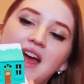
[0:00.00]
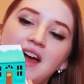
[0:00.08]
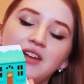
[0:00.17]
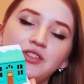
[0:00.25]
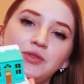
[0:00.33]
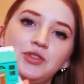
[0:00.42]

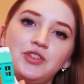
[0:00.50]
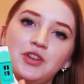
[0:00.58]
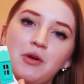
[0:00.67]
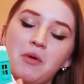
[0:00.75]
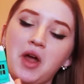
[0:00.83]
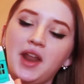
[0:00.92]
house with
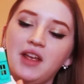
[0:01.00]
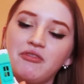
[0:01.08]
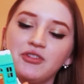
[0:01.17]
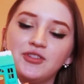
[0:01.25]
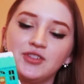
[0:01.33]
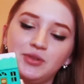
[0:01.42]
snow on it
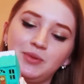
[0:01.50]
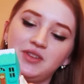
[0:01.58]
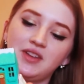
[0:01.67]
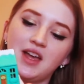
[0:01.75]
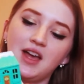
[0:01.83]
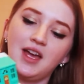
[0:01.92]
for Christmas
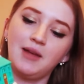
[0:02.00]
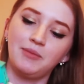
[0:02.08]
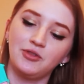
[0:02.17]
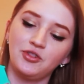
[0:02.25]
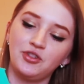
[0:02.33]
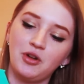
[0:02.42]
time.
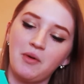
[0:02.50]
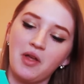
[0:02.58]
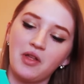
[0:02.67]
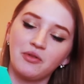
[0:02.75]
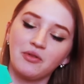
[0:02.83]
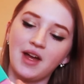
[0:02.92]
There's snow
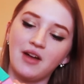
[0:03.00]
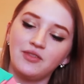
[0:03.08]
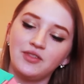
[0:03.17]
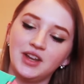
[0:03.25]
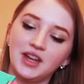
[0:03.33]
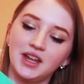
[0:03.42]
all
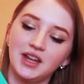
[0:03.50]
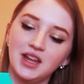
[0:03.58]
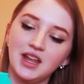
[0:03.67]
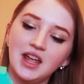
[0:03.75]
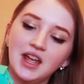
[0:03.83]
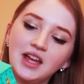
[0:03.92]
around it.
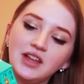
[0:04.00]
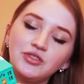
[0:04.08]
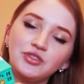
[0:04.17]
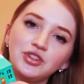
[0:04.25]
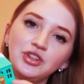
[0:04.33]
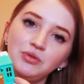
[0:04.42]
And
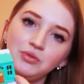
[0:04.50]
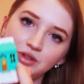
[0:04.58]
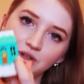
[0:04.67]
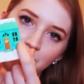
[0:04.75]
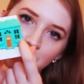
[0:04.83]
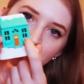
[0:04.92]
there's cute
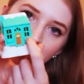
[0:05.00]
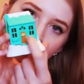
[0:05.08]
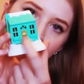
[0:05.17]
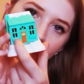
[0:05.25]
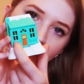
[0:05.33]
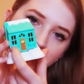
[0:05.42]
little window
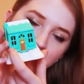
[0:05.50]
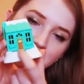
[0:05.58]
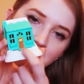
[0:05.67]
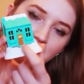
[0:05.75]
boxes. I